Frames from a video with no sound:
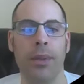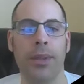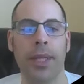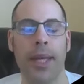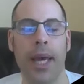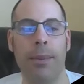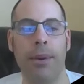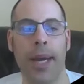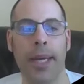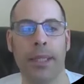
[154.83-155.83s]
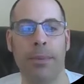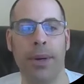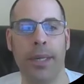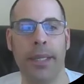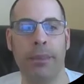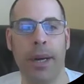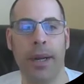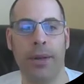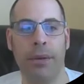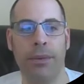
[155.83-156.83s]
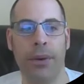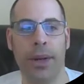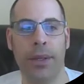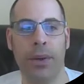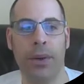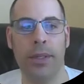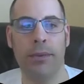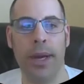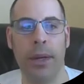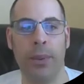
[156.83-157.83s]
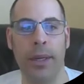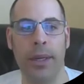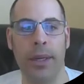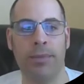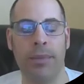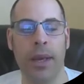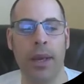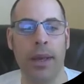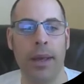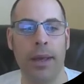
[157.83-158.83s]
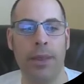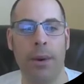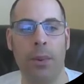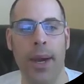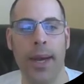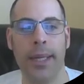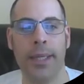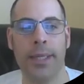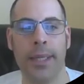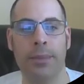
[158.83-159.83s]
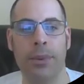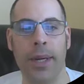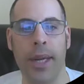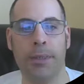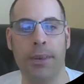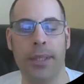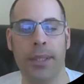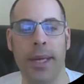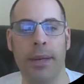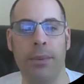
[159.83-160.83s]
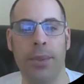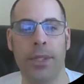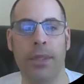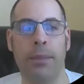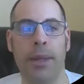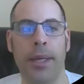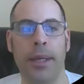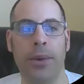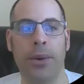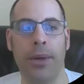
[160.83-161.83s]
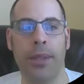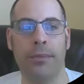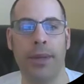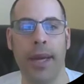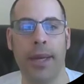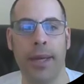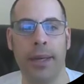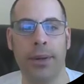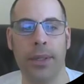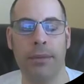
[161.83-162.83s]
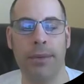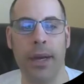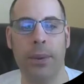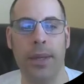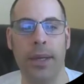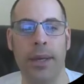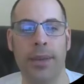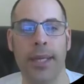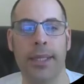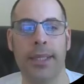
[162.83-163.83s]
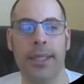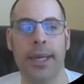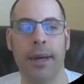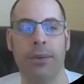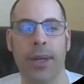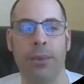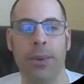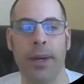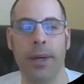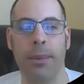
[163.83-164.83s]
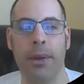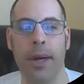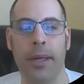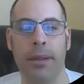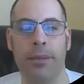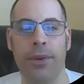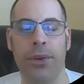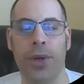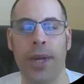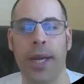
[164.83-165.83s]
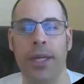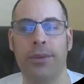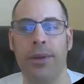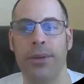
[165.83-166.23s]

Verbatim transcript: We use the capital asset pricing model to figure out the cost of equity. And their W A C C is six point eight percent, which is a blend of the cost of debt and cost of equity, and that's a discount rate we're going to apply to the future cash